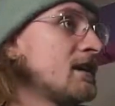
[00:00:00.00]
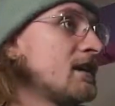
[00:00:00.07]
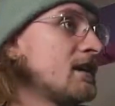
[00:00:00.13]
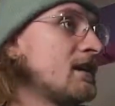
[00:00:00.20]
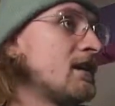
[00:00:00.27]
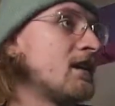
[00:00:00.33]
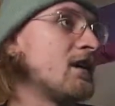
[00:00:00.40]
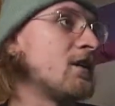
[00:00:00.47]

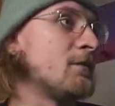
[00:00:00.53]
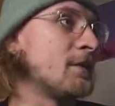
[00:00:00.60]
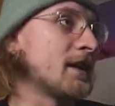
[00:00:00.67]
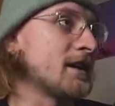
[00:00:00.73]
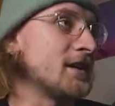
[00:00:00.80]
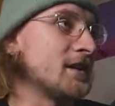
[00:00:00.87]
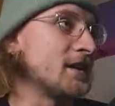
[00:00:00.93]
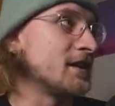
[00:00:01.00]
Oh my
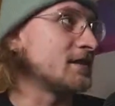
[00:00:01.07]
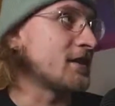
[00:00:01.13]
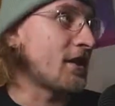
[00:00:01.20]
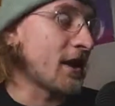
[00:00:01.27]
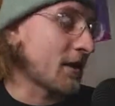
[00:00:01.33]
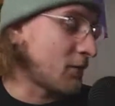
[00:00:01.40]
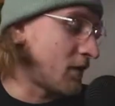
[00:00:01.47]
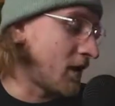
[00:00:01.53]
goodness. All
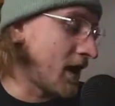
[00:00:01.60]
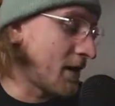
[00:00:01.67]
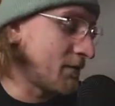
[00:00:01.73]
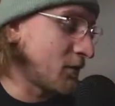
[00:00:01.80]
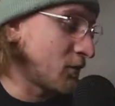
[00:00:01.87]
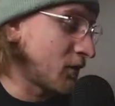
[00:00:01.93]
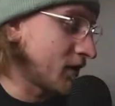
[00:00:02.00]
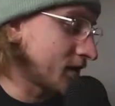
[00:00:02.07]
right, well, I'm
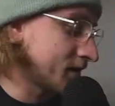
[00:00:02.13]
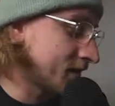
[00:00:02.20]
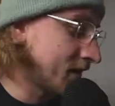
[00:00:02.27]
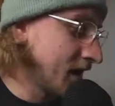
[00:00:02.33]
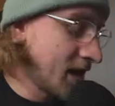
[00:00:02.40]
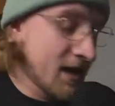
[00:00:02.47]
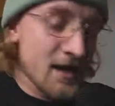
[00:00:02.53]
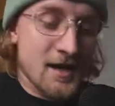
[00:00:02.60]
the worst.
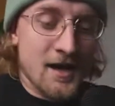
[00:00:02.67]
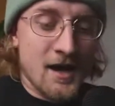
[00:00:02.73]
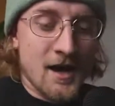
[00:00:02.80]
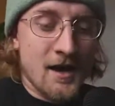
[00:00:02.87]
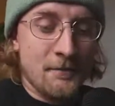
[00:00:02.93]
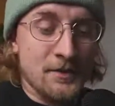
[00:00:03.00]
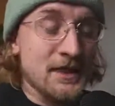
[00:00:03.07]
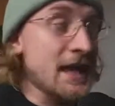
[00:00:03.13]

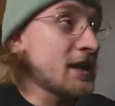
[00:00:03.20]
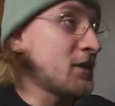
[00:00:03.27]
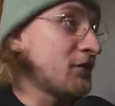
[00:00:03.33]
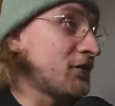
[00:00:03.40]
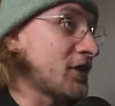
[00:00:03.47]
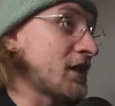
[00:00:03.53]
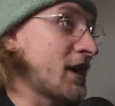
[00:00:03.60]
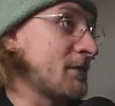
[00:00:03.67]
But thank you
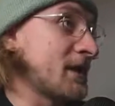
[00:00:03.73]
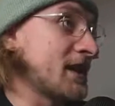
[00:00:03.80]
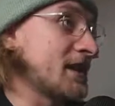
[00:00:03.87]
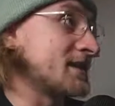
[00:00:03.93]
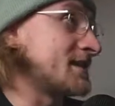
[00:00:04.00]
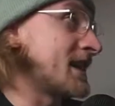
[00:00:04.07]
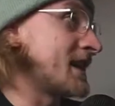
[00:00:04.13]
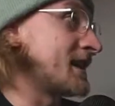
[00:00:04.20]
for coming in and
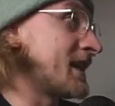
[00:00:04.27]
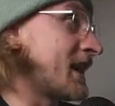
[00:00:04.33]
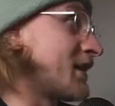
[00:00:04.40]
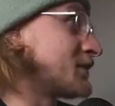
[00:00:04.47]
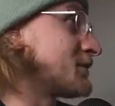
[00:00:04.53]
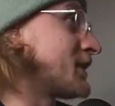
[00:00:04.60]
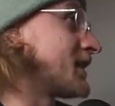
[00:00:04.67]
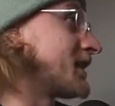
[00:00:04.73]
saying that. I
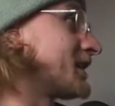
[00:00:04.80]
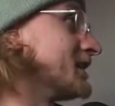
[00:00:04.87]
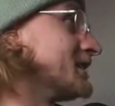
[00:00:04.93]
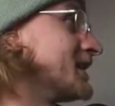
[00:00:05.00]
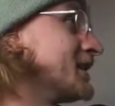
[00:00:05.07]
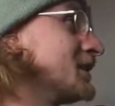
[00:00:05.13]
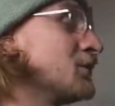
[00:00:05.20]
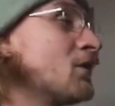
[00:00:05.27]
was about to
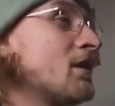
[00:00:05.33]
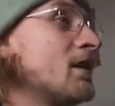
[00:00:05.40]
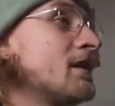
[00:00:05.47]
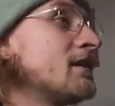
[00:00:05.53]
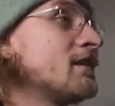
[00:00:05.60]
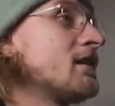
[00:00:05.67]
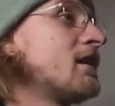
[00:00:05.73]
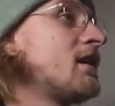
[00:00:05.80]
continue
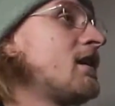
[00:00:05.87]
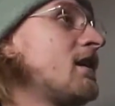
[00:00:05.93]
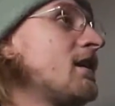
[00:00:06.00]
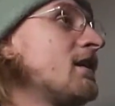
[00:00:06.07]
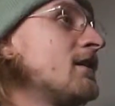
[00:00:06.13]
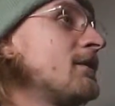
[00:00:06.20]
on. Oh,